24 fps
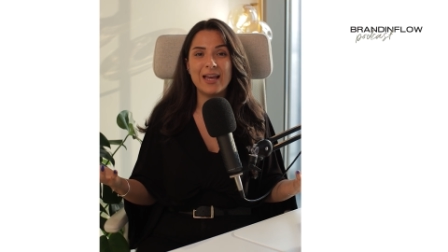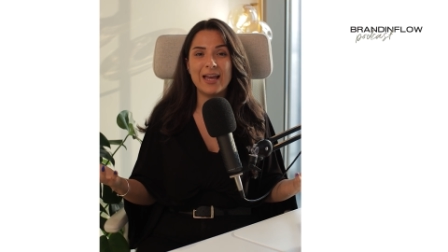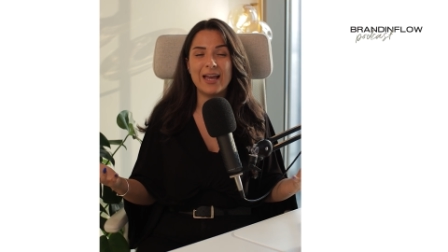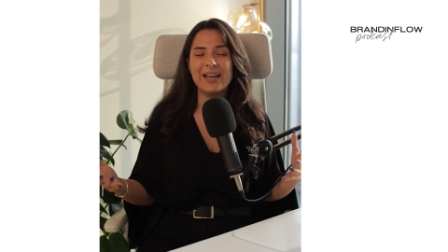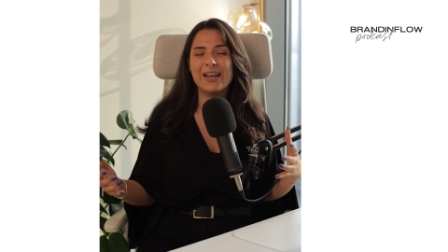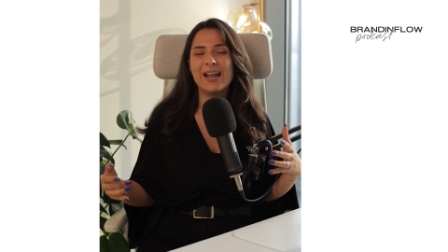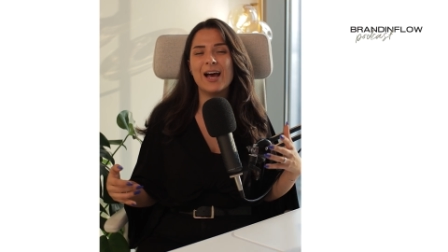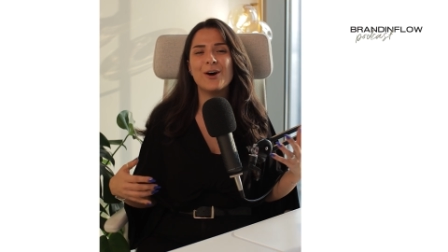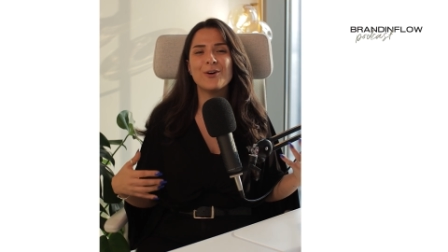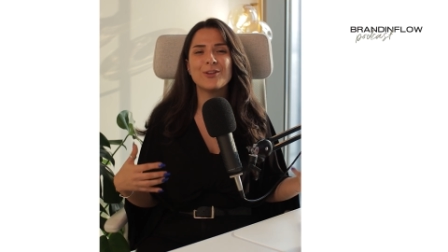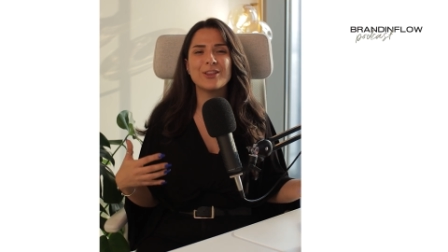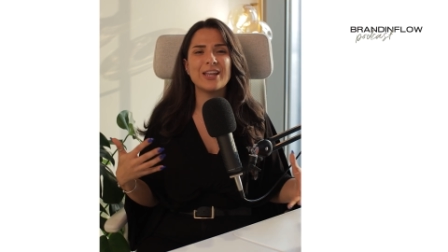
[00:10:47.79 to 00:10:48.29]

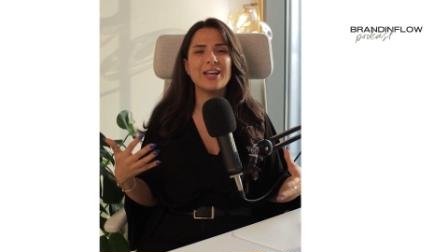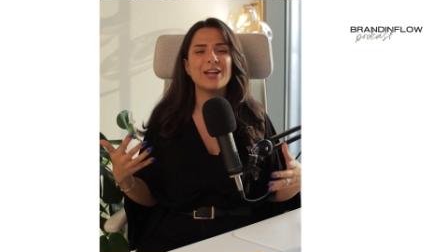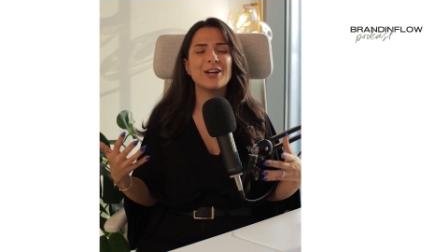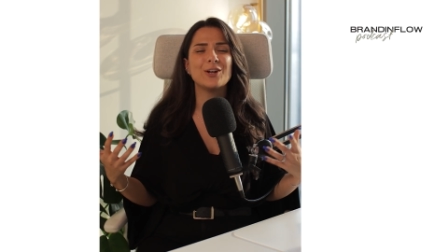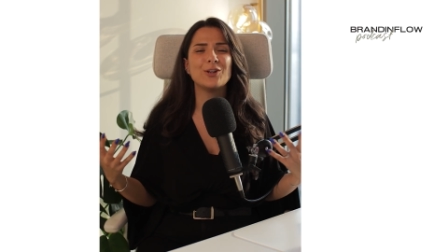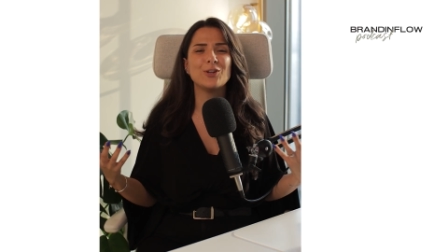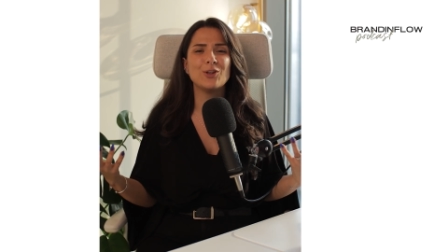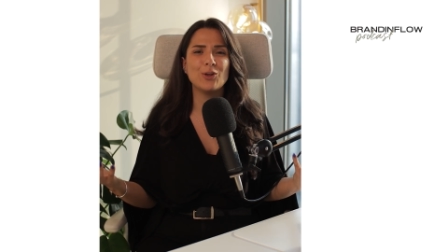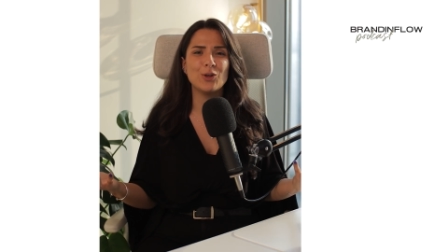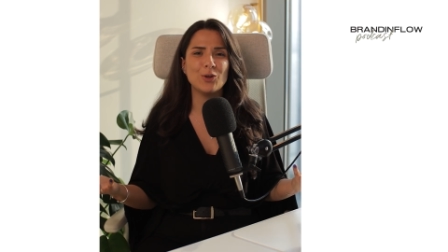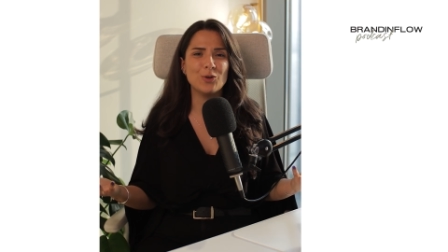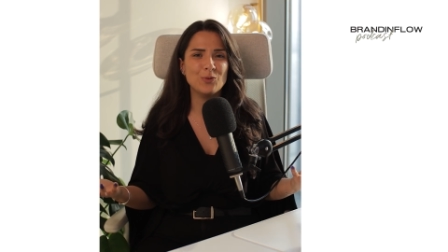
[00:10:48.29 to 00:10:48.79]
and how they
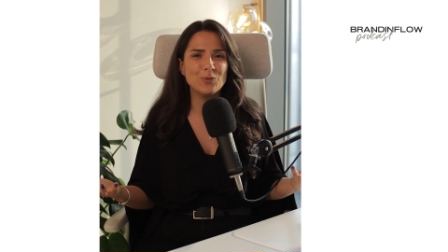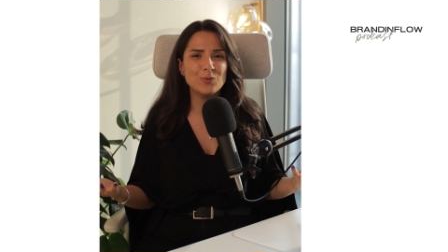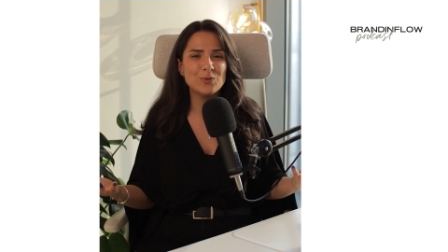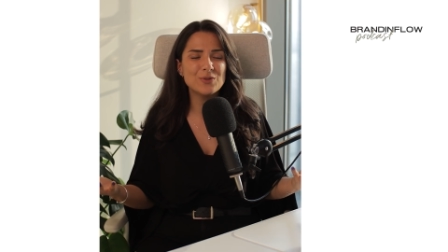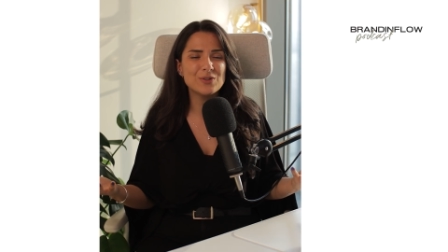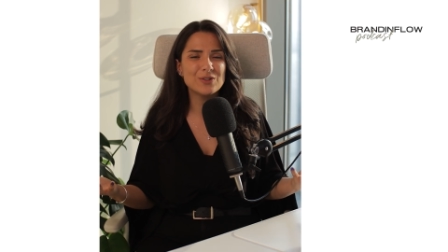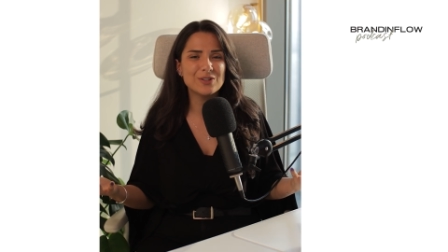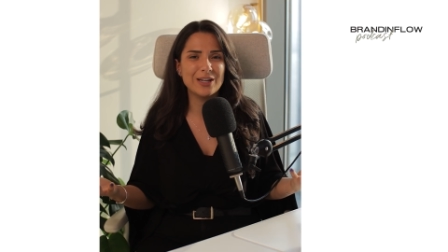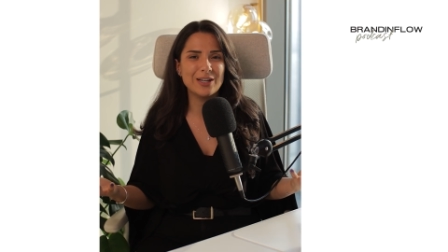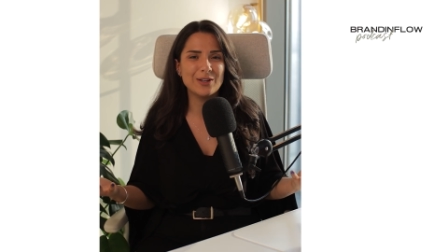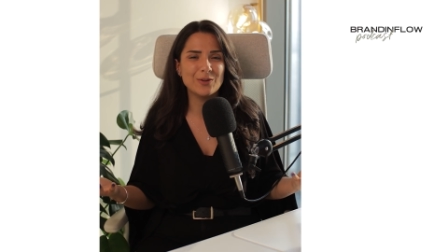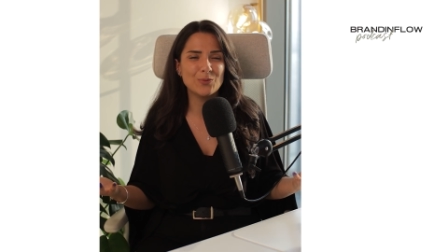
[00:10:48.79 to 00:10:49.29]
are
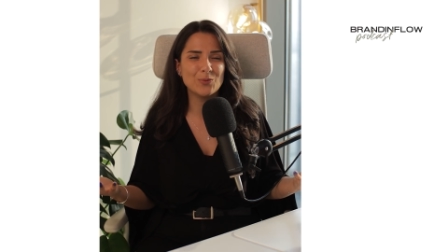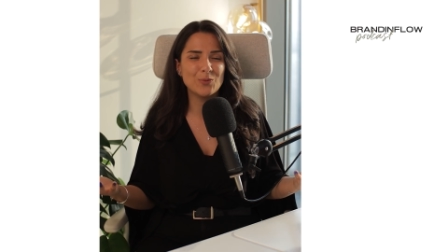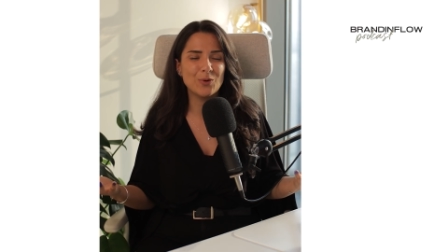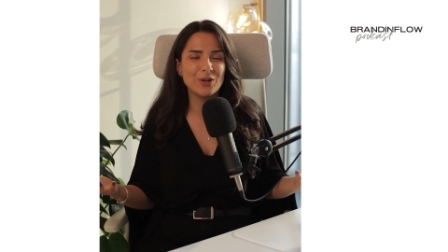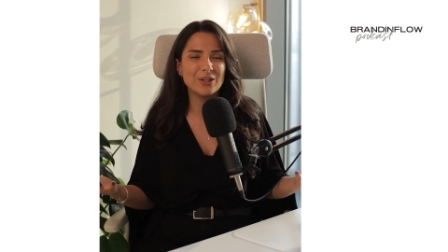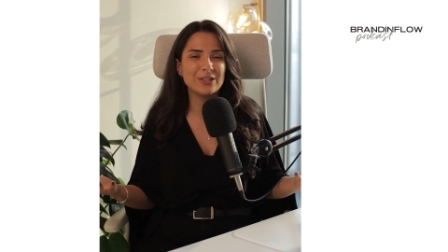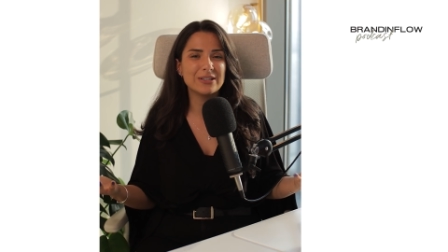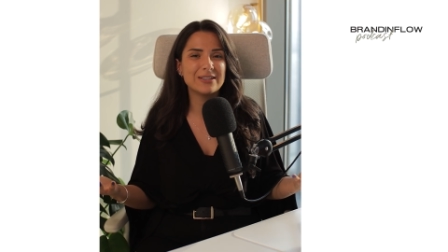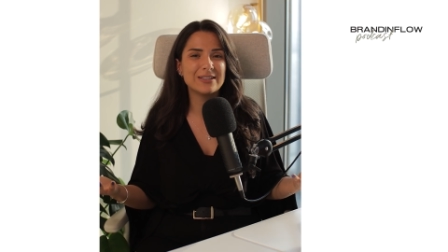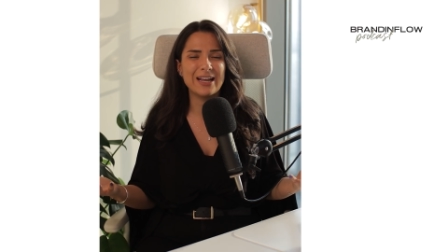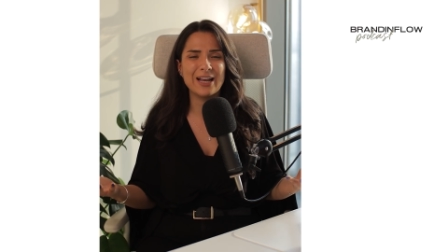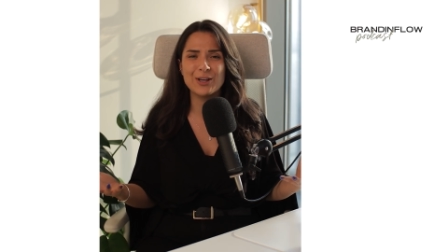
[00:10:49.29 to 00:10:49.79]
used and
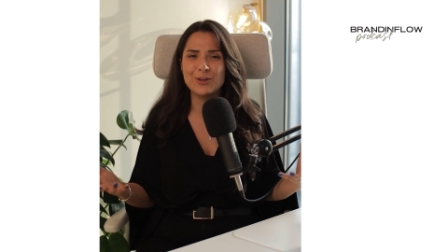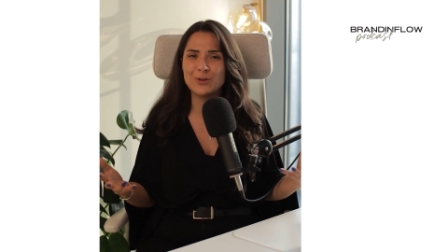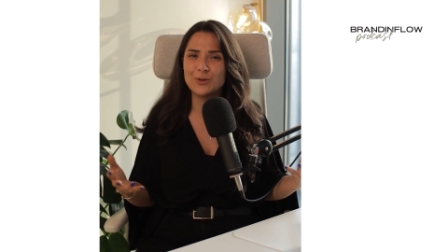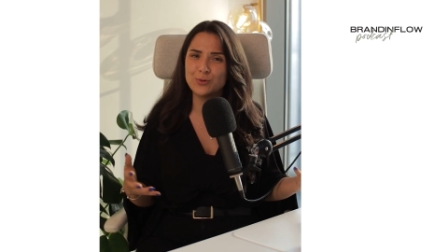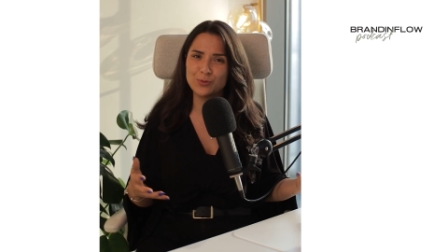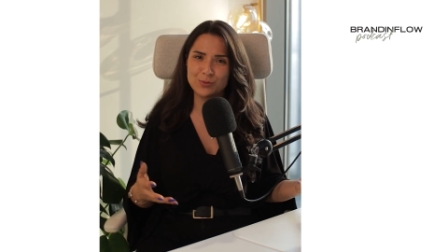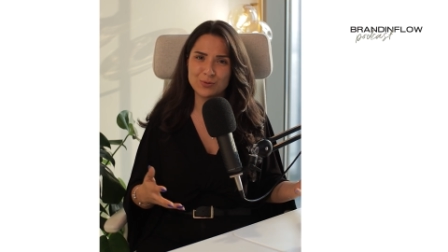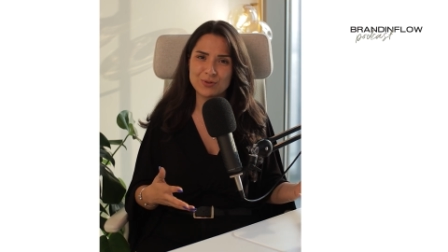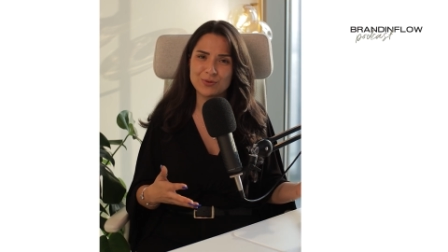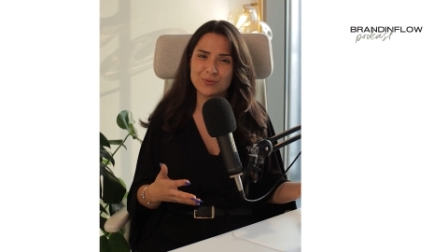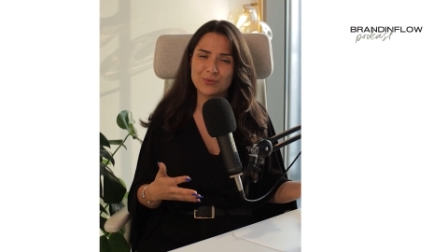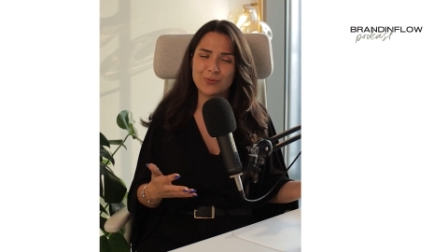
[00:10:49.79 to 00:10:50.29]
what they are
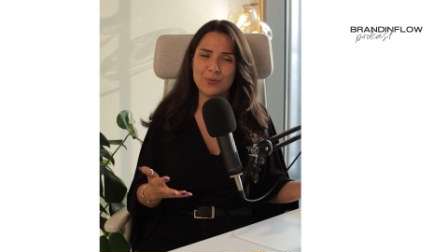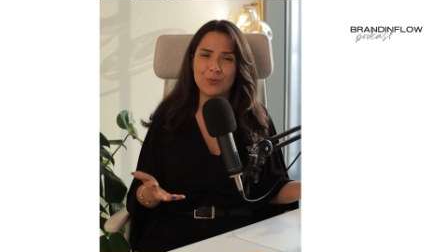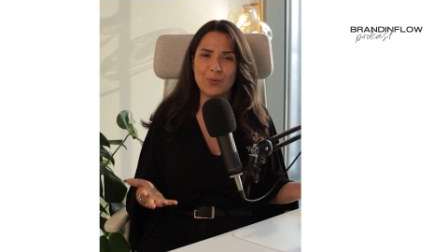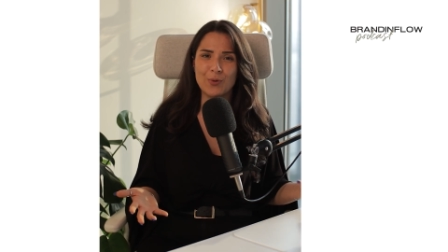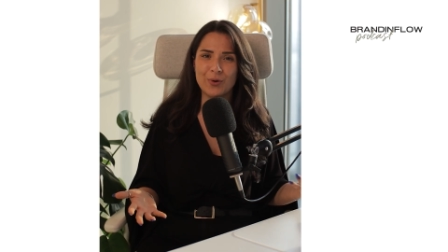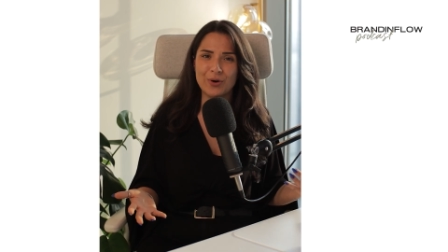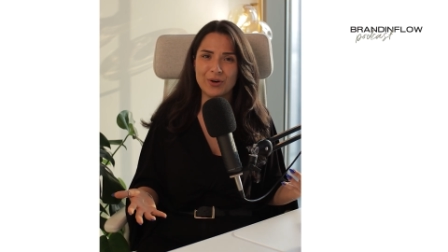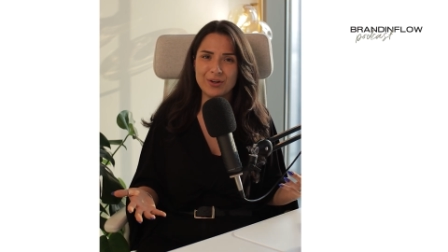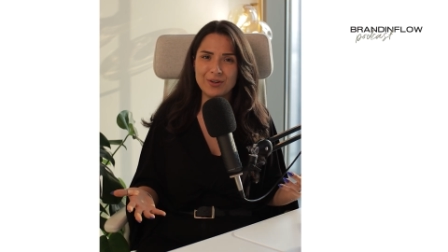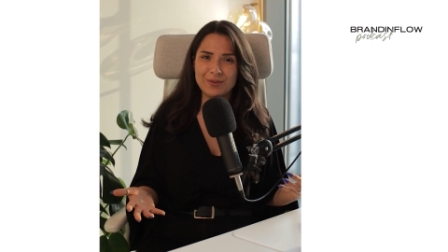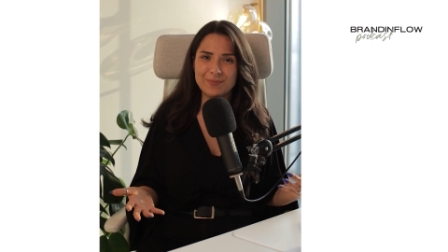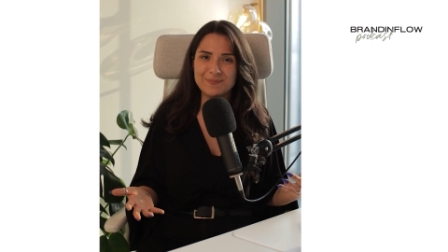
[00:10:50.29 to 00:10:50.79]
used
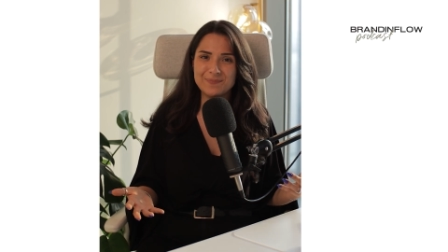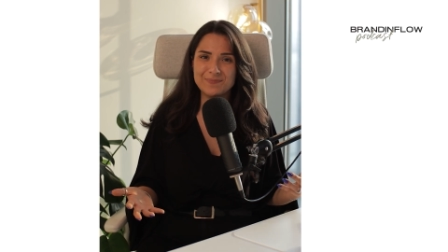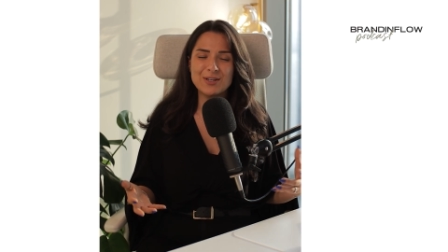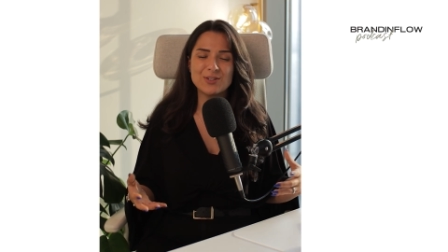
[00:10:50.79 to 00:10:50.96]
for,